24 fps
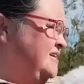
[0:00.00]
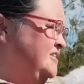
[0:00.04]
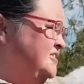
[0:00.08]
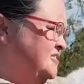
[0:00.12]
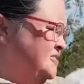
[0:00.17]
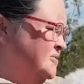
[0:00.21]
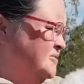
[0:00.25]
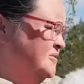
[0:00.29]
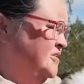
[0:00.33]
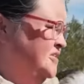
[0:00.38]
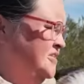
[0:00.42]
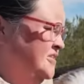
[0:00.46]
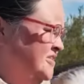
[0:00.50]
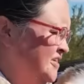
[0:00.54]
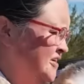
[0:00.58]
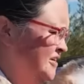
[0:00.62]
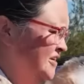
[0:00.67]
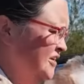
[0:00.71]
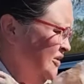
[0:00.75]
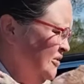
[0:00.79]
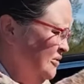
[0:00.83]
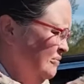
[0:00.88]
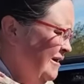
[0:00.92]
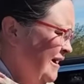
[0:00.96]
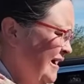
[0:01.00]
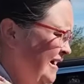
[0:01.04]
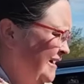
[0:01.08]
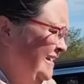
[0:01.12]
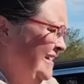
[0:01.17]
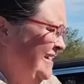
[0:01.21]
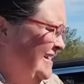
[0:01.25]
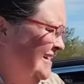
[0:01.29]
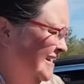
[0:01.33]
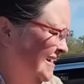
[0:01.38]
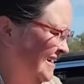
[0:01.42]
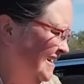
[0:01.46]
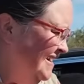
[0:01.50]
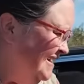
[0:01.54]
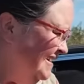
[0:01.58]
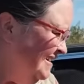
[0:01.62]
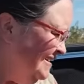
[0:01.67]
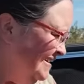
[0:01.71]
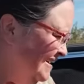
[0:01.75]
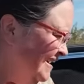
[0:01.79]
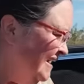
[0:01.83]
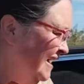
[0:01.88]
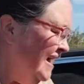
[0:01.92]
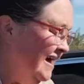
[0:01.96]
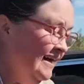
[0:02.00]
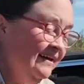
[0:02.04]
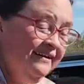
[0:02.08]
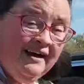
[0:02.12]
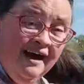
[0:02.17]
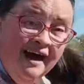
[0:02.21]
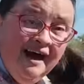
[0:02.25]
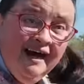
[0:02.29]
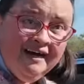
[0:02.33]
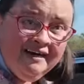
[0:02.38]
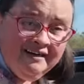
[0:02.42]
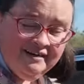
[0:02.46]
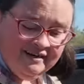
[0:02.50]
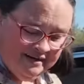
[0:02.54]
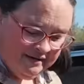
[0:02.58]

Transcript: so she's going to go back in and hide.